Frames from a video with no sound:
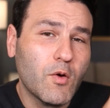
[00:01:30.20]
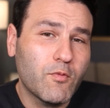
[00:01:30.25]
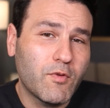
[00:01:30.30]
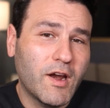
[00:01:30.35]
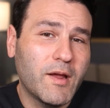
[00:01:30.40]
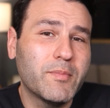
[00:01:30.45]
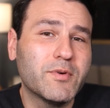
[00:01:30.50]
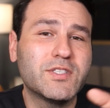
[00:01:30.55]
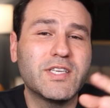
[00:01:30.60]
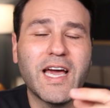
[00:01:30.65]

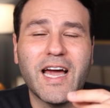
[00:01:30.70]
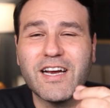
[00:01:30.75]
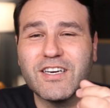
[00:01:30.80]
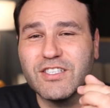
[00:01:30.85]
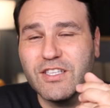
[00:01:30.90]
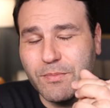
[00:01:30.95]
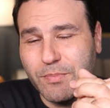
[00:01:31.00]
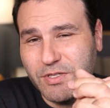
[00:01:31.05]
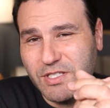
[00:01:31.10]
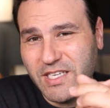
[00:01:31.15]
we're able to
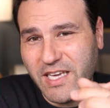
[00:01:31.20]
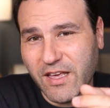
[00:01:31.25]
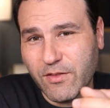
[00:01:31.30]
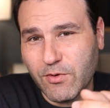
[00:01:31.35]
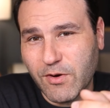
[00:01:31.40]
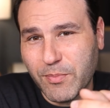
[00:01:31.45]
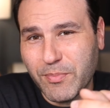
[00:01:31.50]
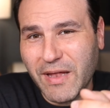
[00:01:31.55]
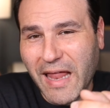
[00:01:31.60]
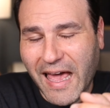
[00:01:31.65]
actually put
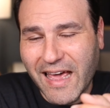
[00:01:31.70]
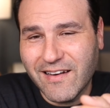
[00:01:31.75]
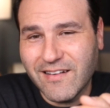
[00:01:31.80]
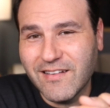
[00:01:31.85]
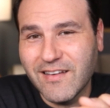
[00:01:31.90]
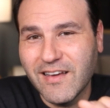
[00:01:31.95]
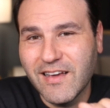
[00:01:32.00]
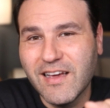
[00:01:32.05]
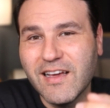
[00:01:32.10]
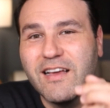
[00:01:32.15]
together a
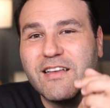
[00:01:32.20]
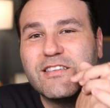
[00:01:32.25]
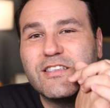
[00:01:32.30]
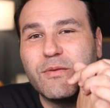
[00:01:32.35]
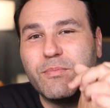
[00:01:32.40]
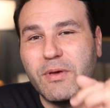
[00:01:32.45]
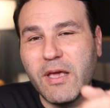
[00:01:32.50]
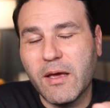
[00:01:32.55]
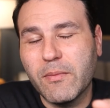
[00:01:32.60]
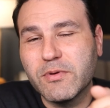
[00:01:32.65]
plan
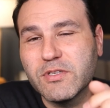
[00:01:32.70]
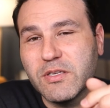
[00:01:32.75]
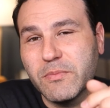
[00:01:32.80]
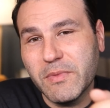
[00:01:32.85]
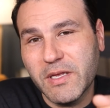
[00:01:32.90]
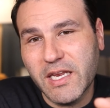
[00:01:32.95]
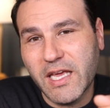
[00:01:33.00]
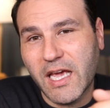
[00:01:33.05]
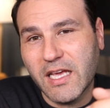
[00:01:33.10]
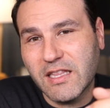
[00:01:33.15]
to be able
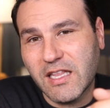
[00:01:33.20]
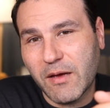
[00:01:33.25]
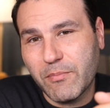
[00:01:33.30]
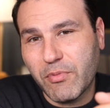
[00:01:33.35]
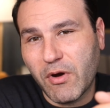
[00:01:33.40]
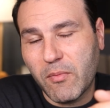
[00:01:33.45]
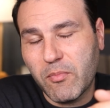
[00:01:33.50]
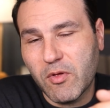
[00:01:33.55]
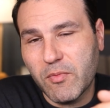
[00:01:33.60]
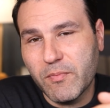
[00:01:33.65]
to mitigate
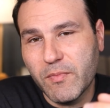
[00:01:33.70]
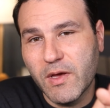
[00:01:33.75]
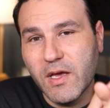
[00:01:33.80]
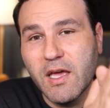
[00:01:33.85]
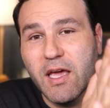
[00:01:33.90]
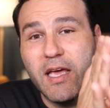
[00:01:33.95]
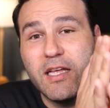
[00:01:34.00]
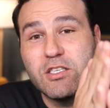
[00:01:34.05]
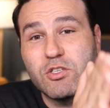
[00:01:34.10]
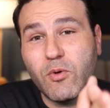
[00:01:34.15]
that problem.
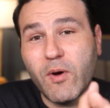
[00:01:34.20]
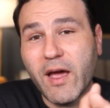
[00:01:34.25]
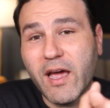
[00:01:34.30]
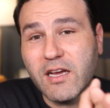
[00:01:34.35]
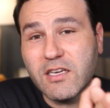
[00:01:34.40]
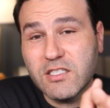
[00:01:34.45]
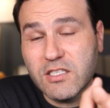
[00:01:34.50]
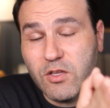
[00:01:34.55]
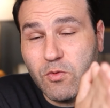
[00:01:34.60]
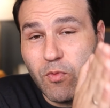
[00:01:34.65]
And so
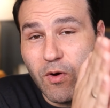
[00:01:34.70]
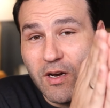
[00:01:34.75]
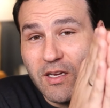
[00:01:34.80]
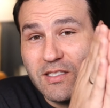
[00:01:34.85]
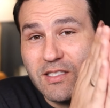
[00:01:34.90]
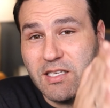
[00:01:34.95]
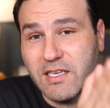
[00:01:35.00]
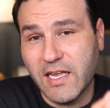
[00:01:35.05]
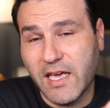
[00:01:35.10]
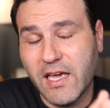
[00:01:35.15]
I actually
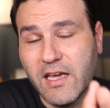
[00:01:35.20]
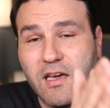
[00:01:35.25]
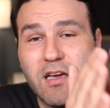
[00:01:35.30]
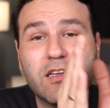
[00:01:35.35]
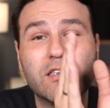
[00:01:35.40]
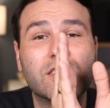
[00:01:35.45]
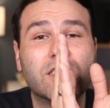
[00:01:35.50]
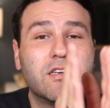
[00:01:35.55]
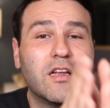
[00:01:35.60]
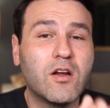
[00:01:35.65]
want us today
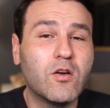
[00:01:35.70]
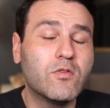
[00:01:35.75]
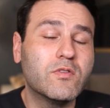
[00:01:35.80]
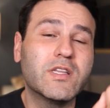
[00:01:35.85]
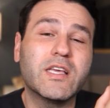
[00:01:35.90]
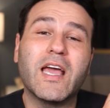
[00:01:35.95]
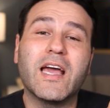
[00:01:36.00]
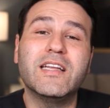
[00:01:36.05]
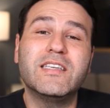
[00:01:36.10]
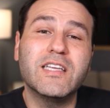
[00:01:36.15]
to not
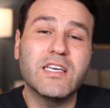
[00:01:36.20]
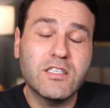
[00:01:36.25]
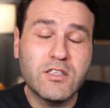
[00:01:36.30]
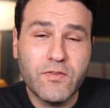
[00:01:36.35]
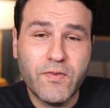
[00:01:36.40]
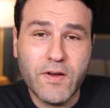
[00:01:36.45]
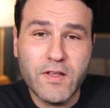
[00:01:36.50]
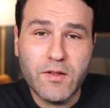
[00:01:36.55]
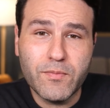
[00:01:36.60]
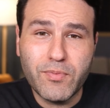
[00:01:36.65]
only
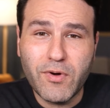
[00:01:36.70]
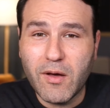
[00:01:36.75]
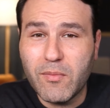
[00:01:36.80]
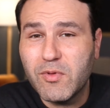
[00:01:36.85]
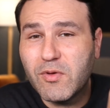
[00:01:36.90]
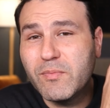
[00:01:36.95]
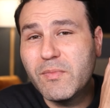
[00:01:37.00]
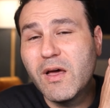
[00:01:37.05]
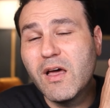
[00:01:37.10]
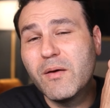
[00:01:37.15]
identify the
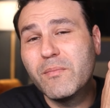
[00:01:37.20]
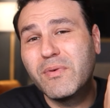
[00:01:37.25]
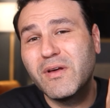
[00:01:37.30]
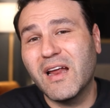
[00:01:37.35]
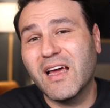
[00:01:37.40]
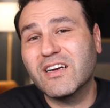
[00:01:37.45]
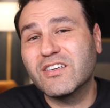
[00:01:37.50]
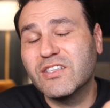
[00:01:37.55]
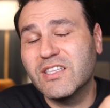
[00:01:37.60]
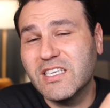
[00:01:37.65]
problem,
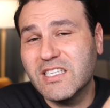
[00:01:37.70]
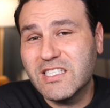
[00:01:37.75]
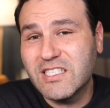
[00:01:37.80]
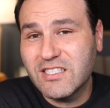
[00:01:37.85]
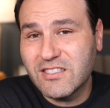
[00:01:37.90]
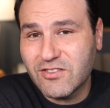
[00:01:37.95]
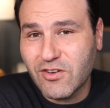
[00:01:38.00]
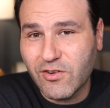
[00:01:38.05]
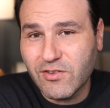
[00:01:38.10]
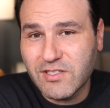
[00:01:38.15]
but actually
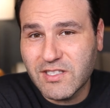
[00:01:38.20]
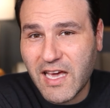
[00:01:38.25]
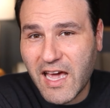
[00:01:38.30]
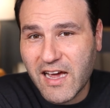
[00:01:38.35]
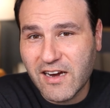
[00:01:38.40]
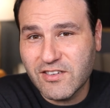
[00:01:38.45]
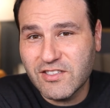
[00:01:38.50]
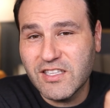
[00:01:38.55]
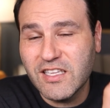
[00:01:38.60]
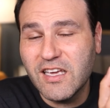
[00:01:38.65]
start
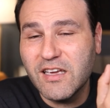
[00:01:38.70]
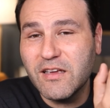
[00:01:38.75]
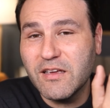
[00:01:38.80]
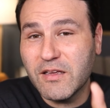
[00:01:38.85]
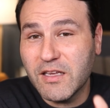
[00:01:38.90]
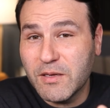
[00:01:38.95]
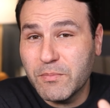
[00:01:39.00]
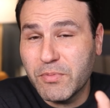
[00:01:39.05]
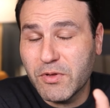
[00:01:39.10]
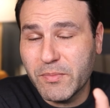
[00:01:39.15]
to
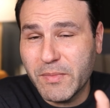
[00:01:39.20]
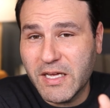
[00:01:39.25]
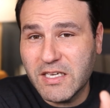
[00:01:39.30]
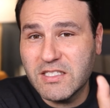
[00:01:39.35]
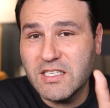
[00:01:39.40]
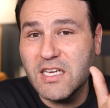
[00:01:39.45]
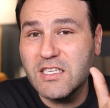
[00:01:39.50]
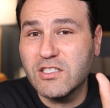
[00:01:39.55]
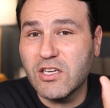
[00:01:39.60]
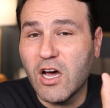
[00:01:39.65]
actually
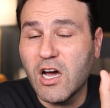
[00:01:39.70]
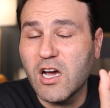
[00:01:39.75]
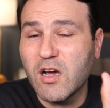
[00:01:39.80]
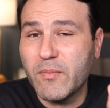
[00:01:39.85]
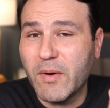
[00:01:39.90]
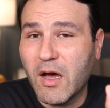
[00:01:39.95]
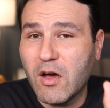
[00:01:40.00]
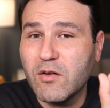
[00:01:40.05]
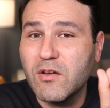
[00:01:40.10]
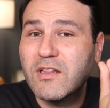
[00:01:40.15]
implement and
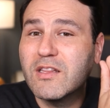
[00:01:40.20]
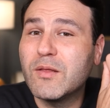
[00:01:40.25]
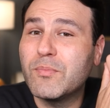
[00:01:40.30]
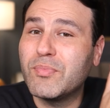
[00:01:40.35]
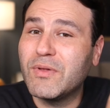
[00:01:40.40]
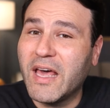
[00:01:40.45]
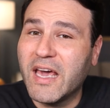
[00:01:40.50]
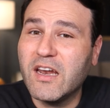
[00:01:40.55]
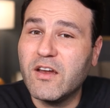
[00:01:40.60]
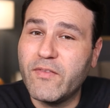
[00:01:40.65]
talk about
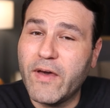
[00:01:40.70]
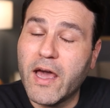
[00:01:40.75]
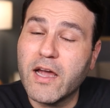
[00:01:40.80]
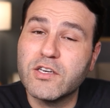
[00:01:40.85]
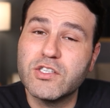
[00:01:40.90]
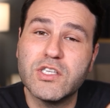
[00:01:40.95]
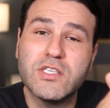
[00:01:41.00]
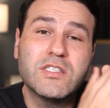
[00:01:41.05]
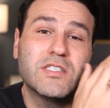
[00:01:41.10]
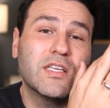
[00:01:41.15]
the plan of
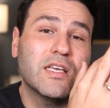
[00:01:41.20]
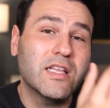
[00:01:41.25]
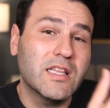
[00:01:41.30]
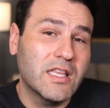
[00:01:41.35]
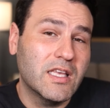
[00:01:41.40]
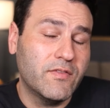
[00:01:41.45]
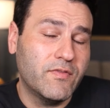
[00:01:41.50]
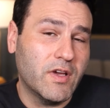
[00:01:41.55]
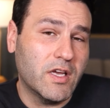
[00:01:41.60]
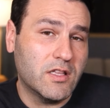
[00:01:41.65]
action to
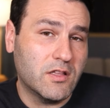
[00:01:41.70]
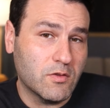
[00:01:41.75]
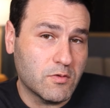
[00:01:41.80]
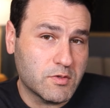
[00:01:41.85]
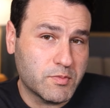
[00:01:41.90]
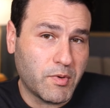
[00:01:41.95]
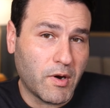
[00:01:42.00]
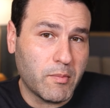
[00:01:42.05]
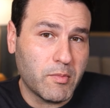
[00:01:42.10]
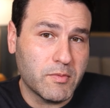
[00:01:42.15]
alleviate
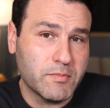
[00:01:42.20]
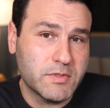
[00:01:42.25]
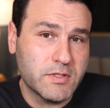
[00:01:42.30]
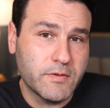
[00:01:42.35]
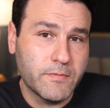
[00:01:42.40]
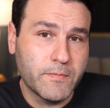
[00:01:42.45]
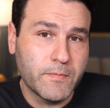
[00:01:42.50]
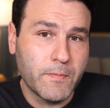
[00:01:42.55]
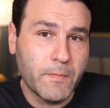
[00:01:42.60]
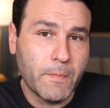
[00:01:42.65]
those
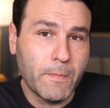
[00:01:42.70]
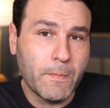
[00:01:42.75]
problems.